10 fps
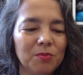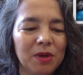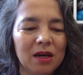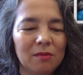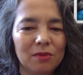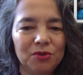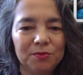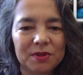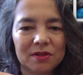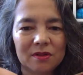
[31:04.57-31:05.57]
you pick up
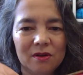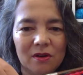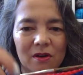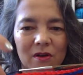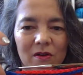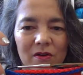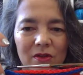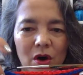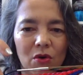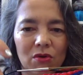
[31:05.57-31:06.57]
loops
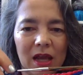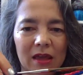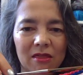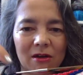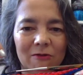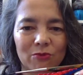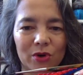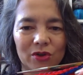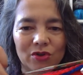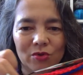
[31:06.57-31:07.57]
the whole length of
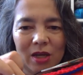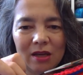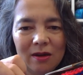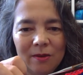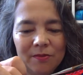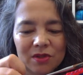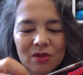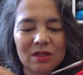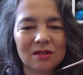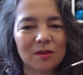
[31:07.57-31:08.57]
what you're doing. So
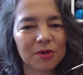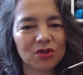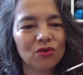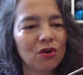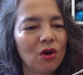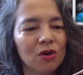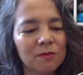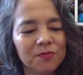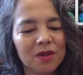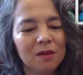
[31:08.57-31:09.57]
this is a bit too
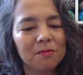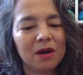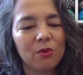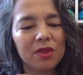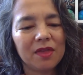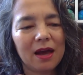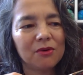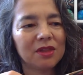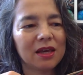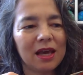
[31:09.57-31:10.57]
long, but
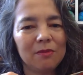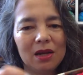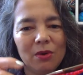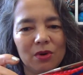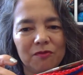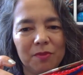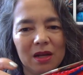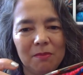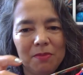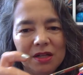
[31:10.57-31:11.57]
without the cable, it would have been
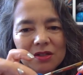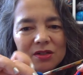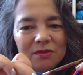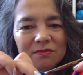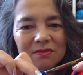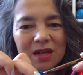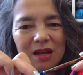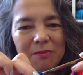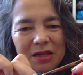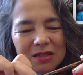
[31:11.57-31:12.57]
a bit
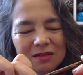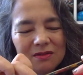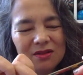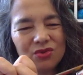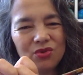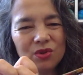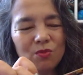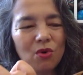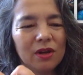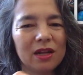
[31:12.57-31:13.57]
too
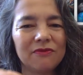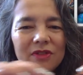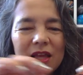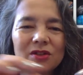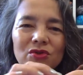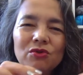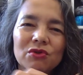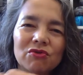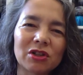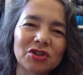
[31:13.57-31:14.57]
small. And if they're too
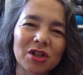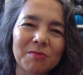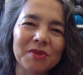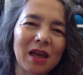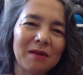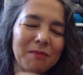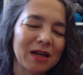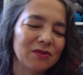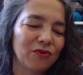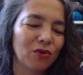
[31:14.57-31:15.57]
scrunched up, they
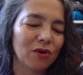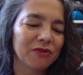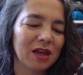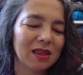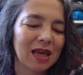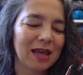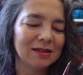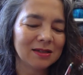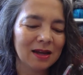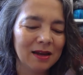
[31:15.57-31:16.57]
might fall off the other
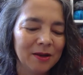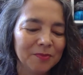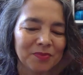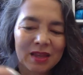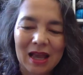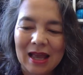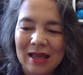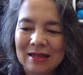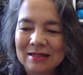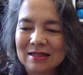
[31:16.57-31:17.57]
end.
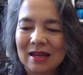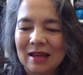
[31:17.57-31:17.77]
And